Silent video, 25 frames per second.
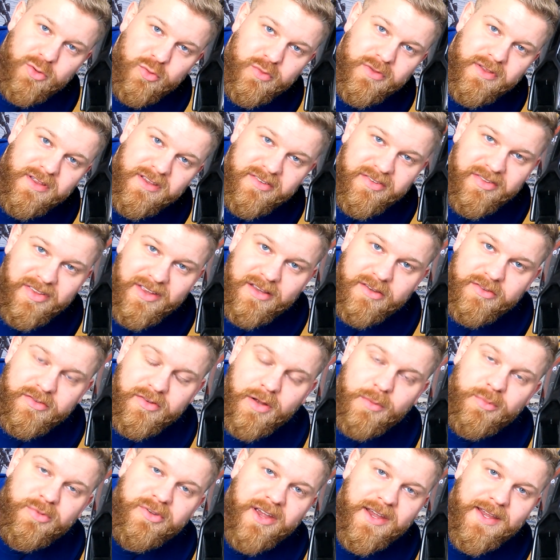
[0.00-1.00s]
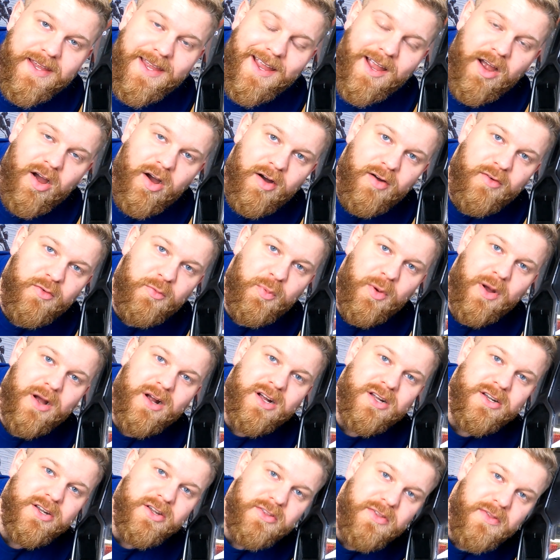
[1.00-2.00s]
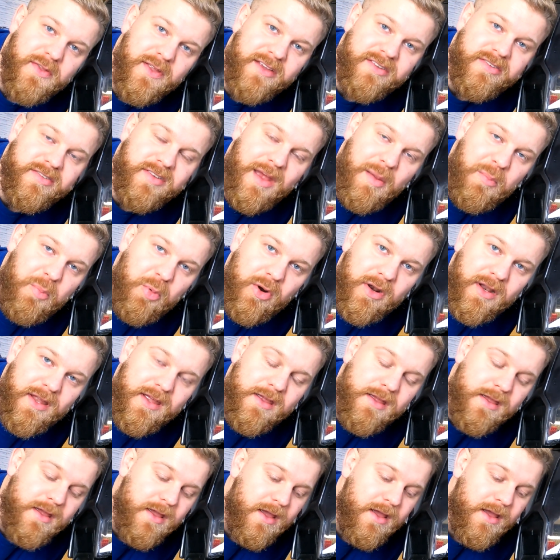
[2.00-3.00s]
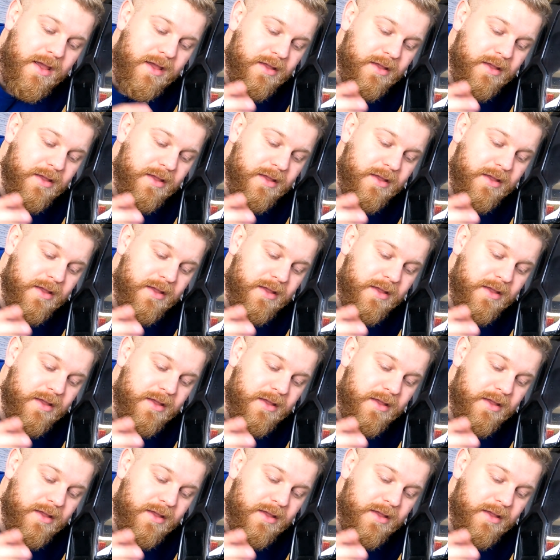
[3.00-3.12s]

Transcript: all these things that I'm taking off, but I'm going to do that separately.